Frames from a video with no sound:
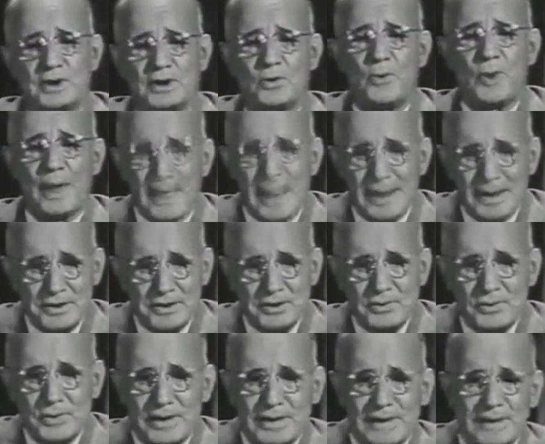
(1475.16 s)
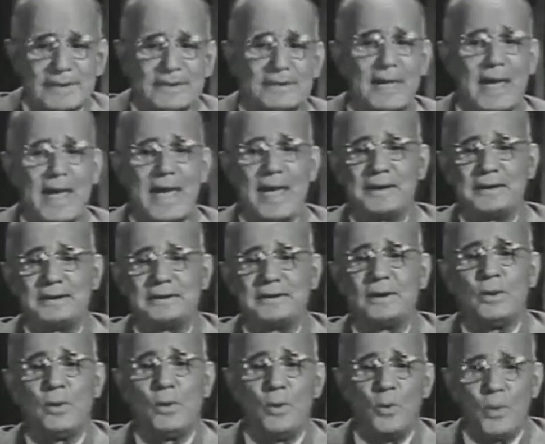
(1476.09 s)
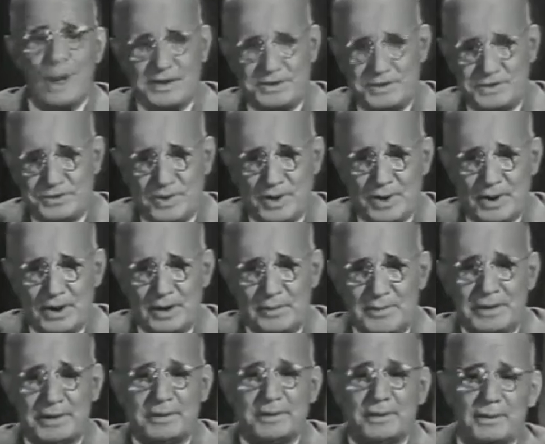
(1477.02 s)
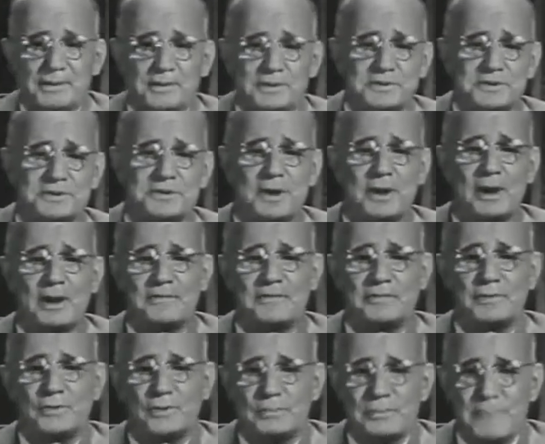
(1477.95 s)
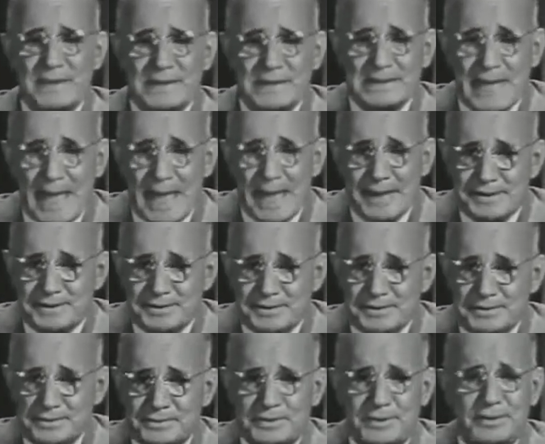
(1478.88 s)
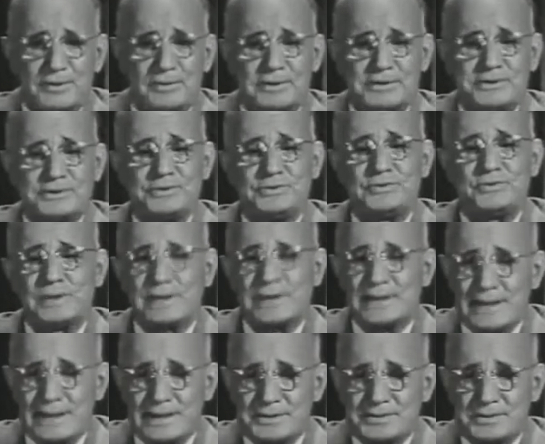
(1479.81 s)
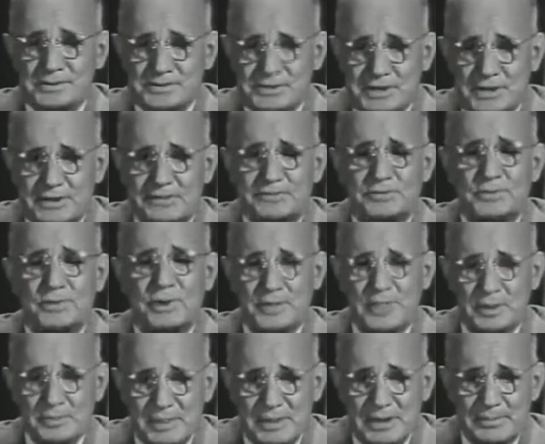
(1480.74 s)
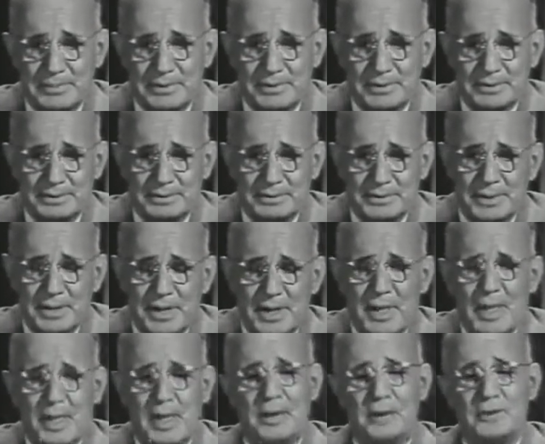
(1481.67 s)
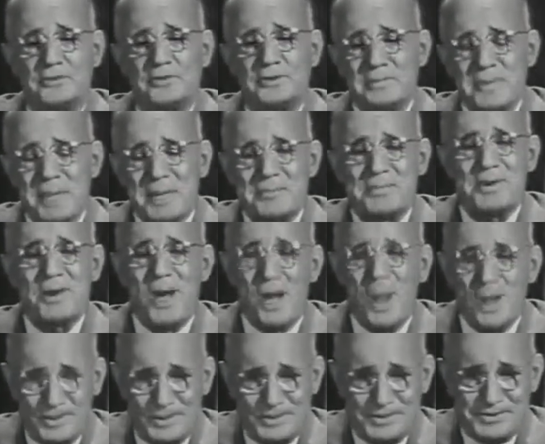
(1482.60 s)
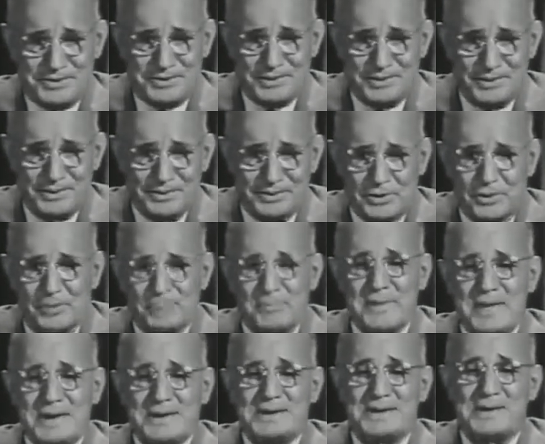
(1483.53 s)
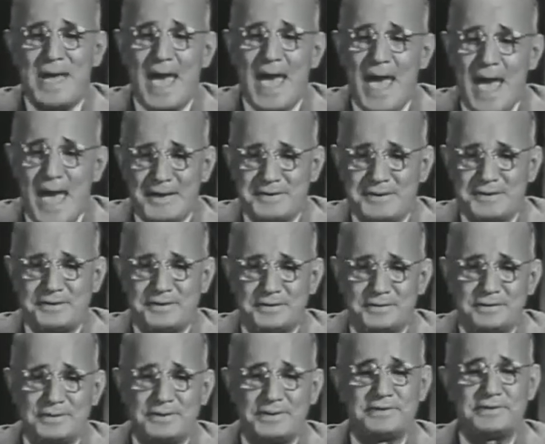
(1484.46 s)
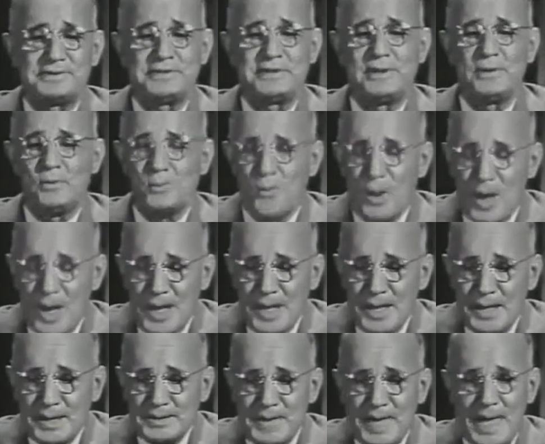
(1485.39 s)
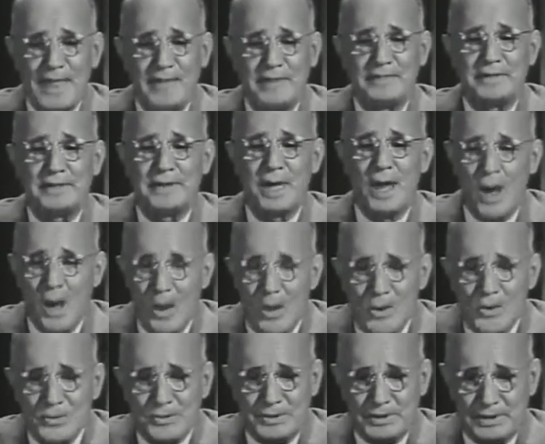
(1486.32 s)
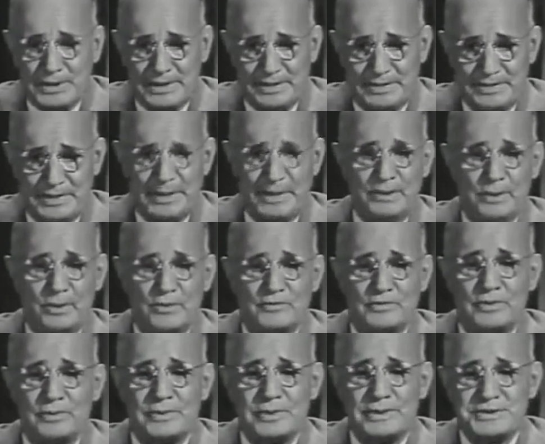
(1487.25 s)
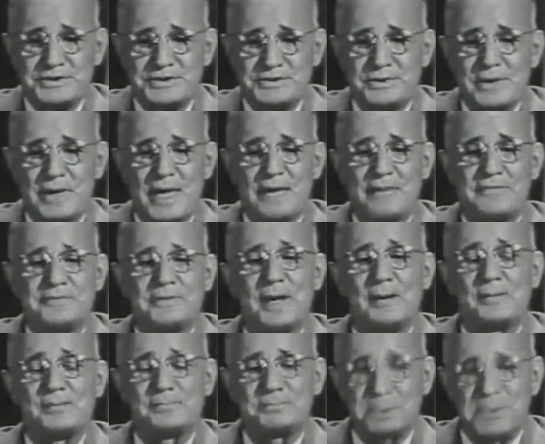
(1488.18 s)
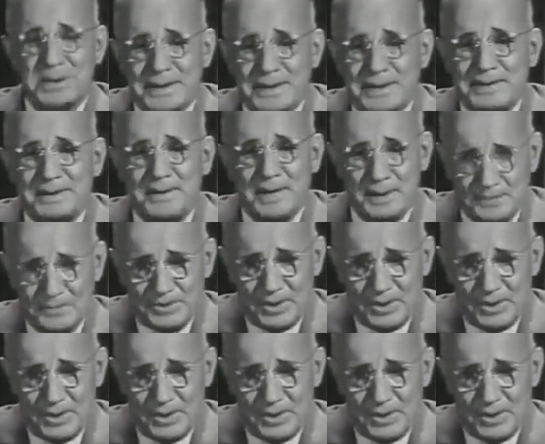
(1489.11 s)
you are where you are and what you are because of your mental attitude in which you relate yourself to other people. Remember also, your mental attitude is the one and the only thing over which you have complete